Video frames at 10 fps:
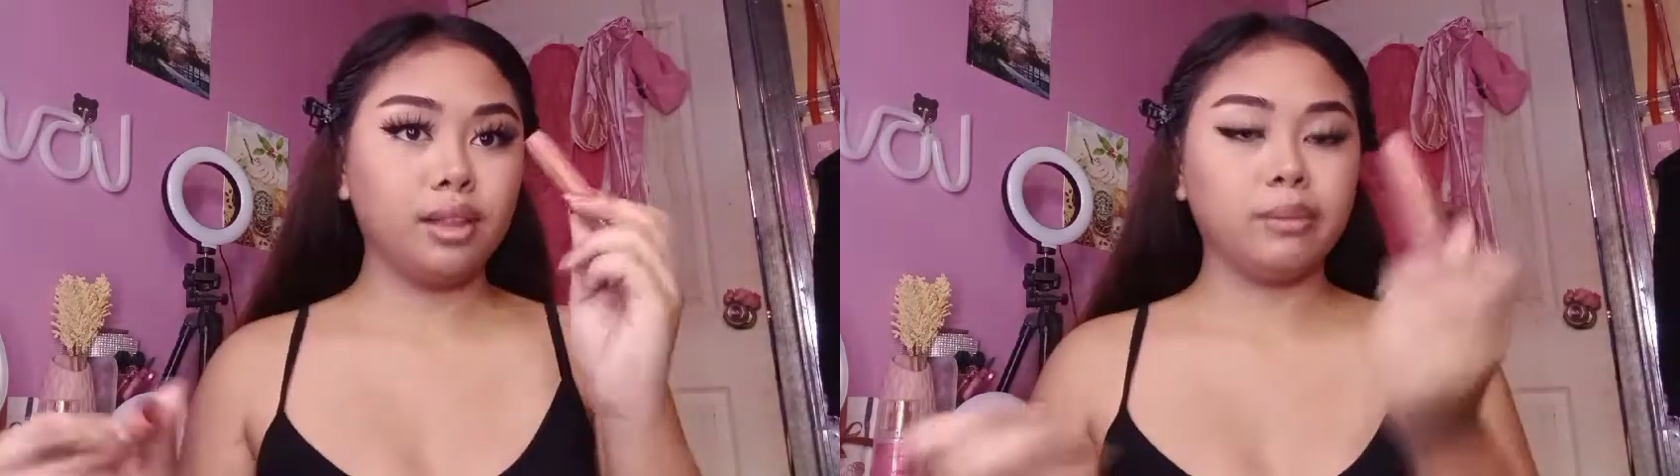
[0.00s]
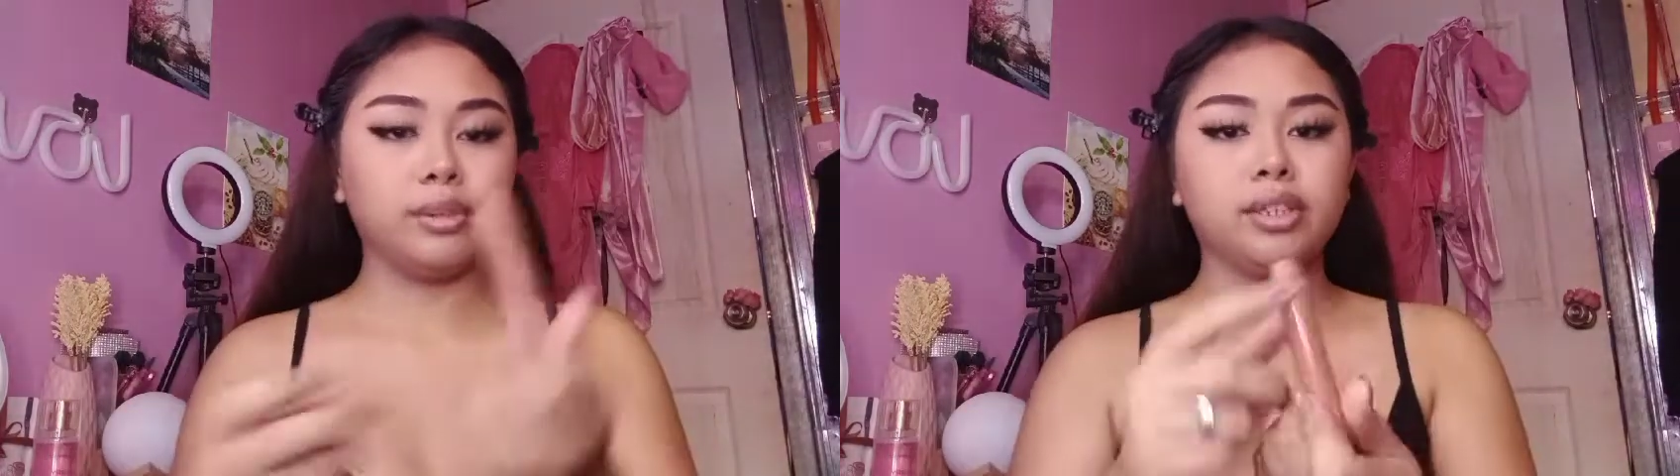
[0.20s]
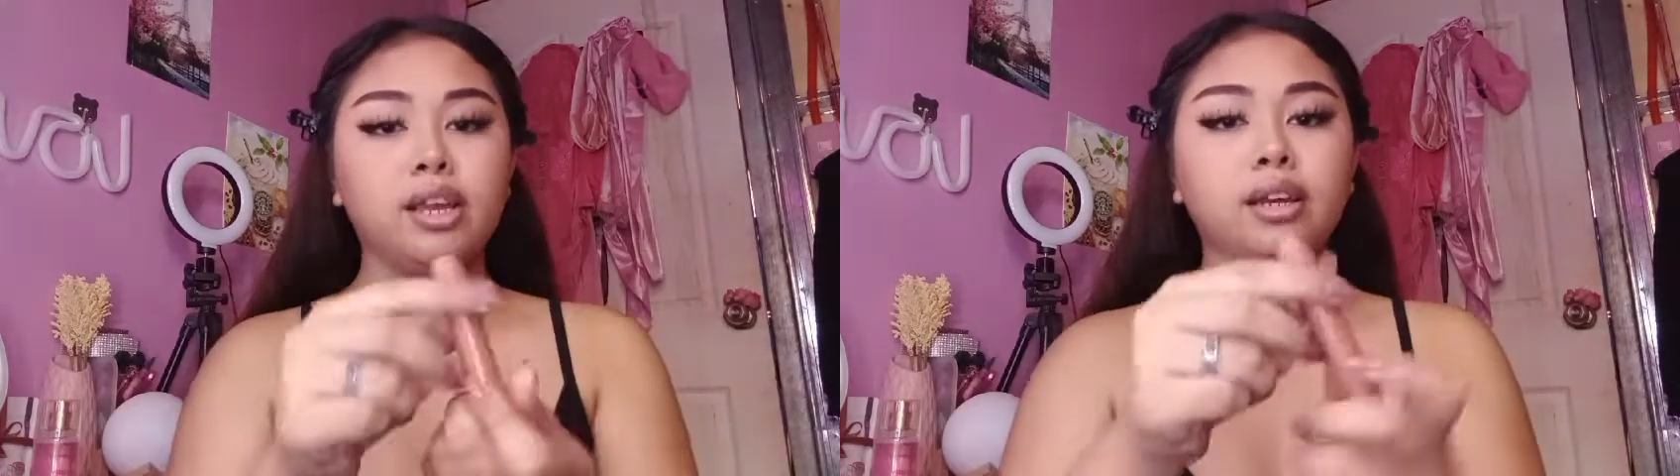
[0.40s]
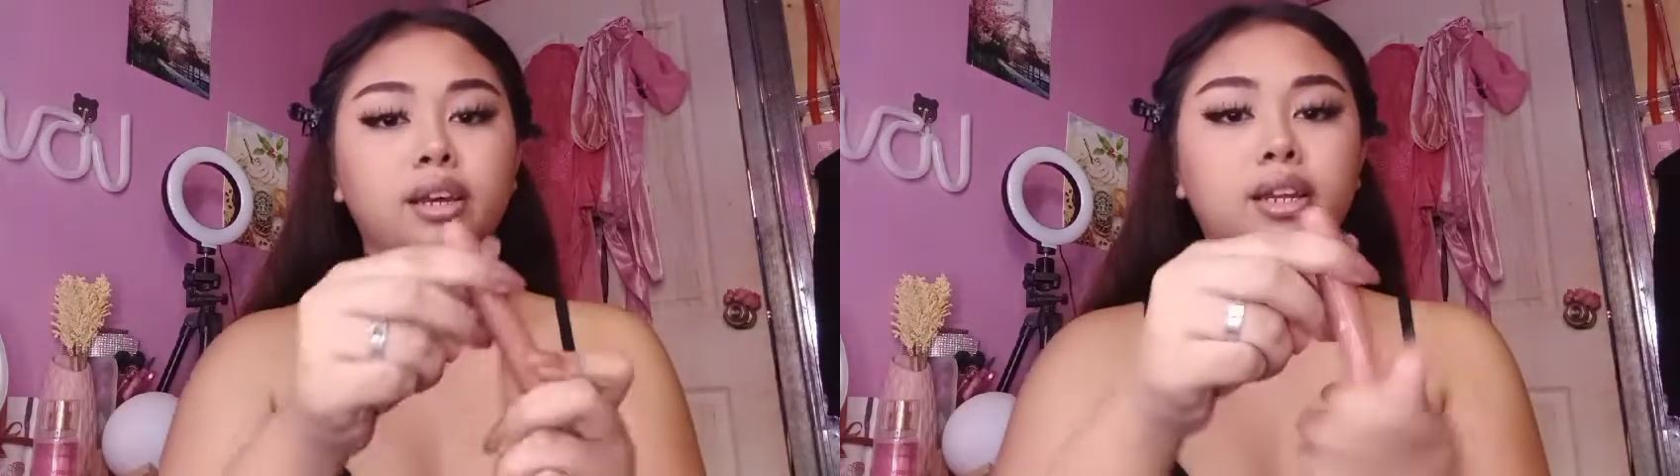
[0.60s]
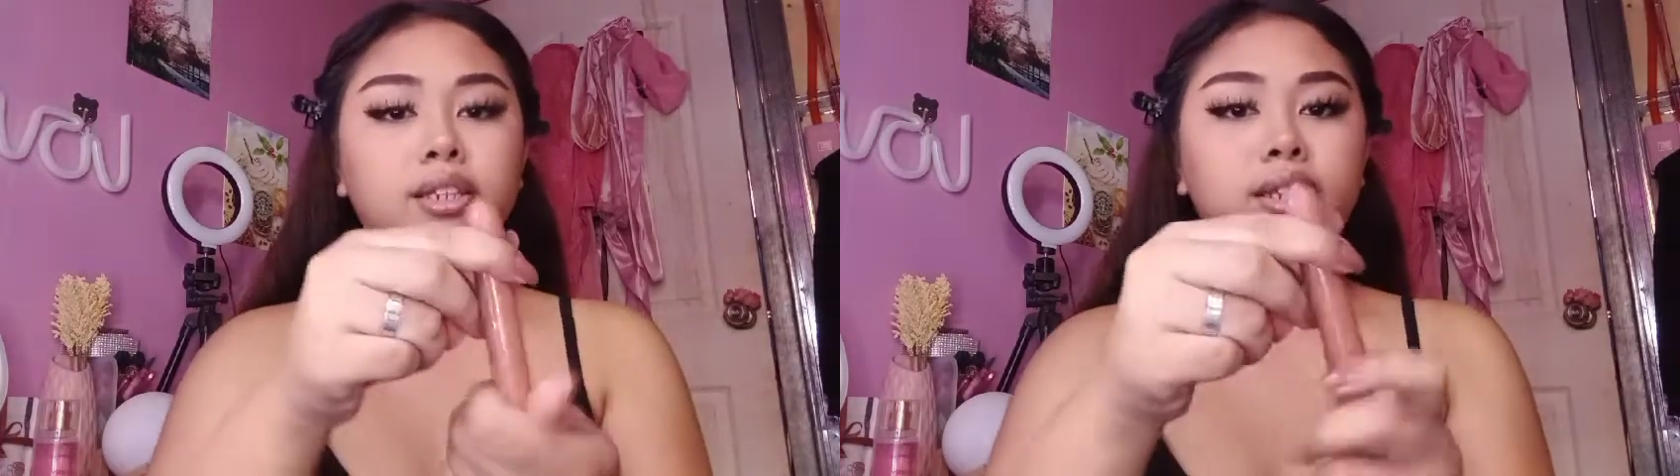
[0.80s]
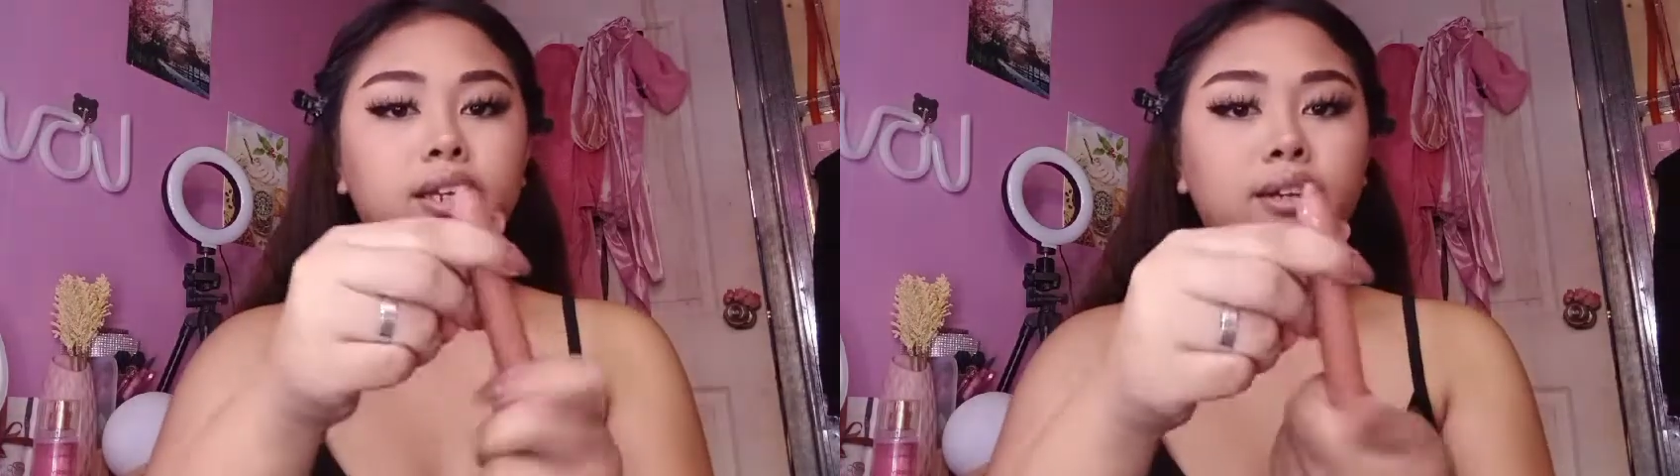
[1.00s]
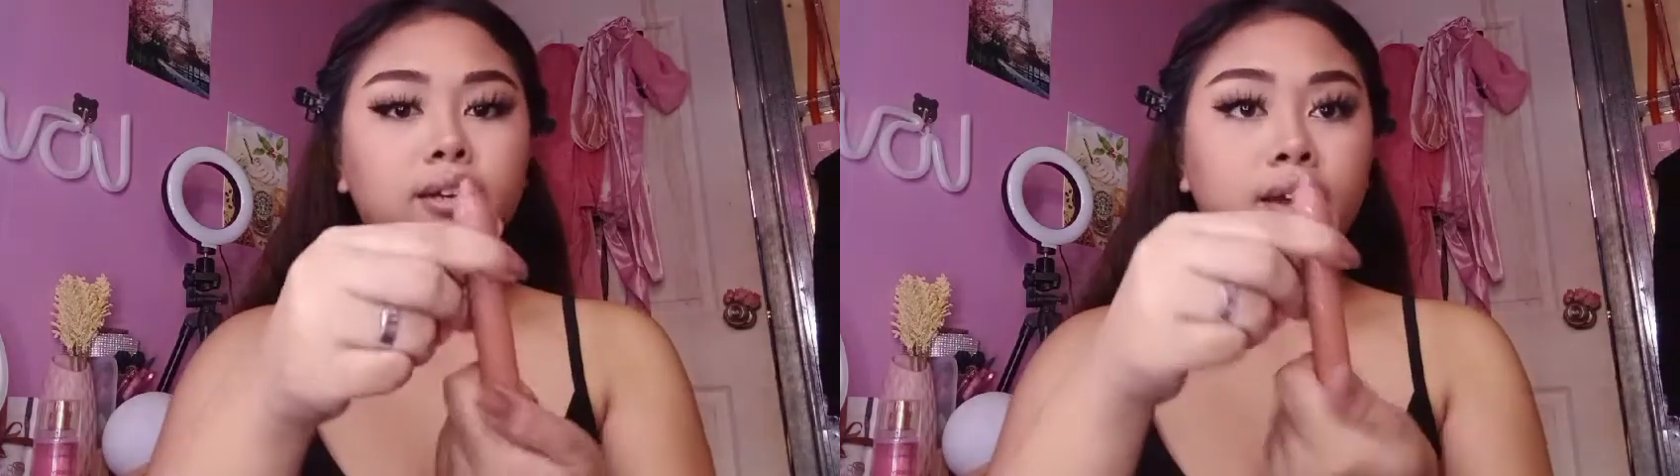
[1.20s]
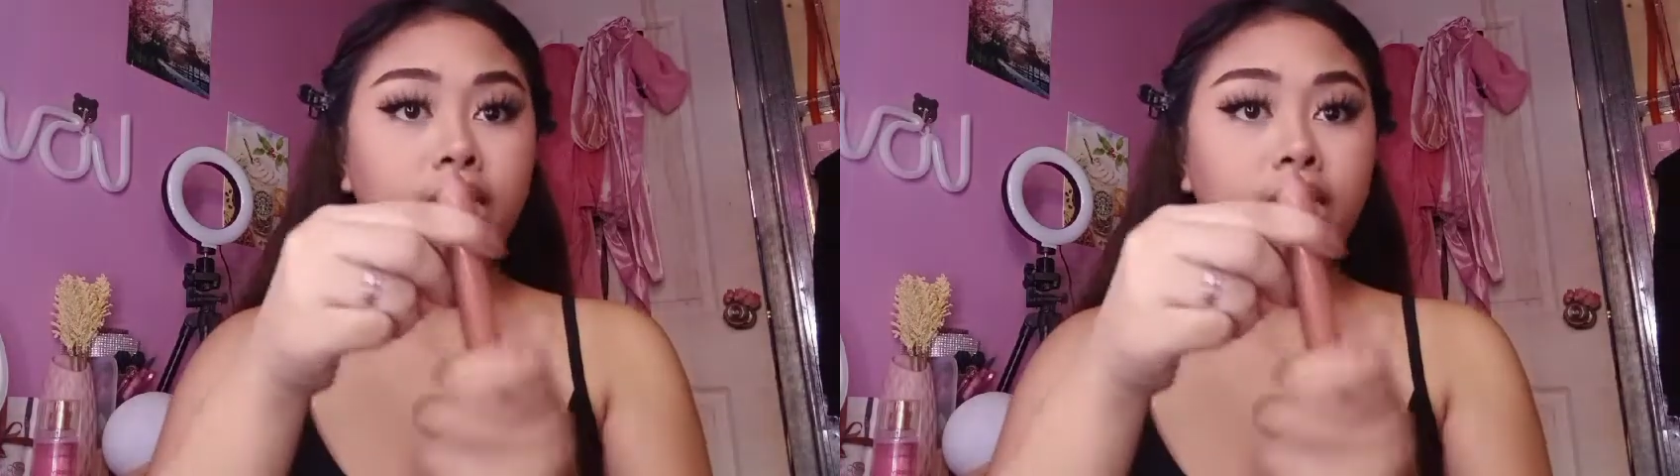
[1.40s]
lipstick, and it's like